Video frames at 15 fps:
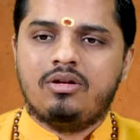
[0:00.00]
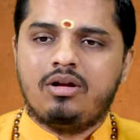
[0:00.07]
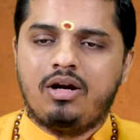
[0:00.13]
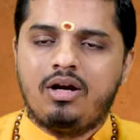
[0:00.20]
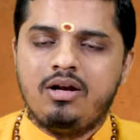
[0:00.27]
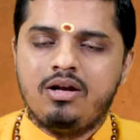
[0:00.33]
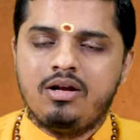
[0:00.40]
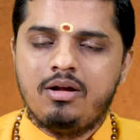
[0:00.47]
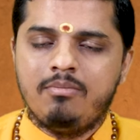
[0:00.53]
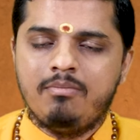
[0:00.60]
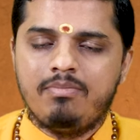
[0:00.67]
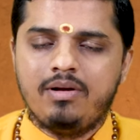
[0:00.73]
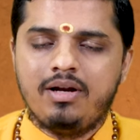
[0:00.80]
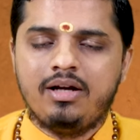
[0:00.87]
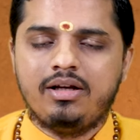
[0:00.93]

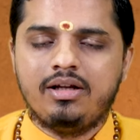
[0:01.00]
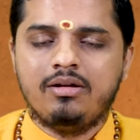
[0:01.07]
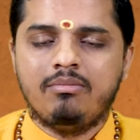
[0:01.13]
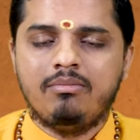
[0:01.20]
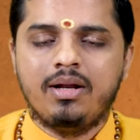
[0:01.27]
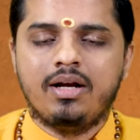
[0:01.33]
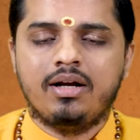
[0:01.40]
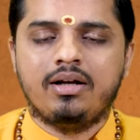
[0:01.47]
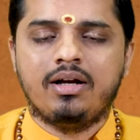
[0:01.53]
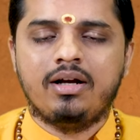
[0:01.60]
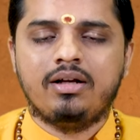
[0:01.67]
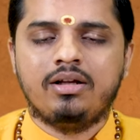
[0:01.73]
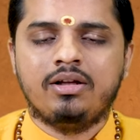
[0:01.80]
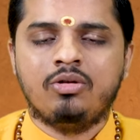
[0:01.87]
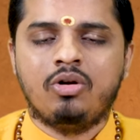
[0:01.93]
contemplating,
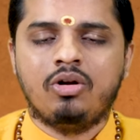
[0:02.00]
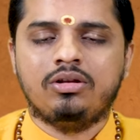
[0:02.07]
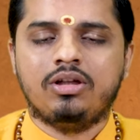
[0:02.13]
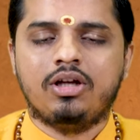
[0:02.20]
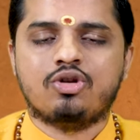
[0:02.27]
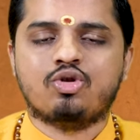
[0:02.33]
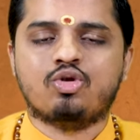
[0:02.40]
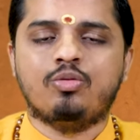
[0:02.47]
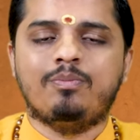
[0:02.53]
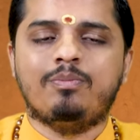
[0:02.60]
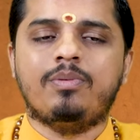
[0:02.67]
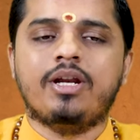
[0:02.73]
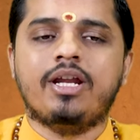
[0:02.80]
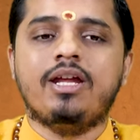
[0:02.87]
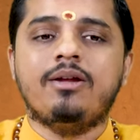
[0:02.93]
meditating on that
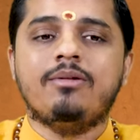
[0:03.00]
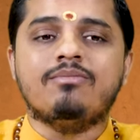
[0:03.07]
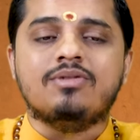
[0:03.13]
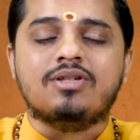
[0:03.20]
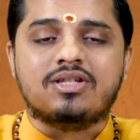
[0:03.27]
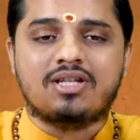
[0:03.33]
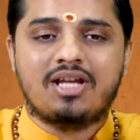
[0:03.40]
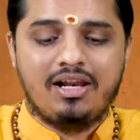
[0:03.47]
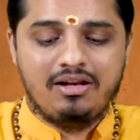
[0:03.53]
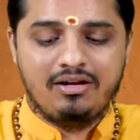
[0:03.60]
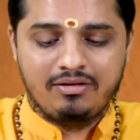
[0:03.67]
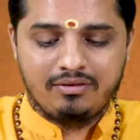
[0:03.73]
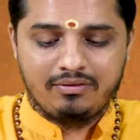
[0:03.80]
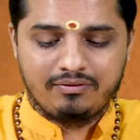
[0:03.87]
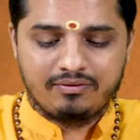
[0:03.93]
supreme
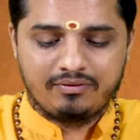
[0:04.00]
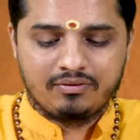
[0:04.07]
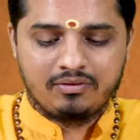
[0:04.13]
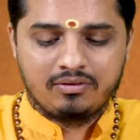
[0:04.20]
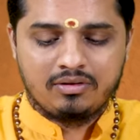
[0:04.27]
self,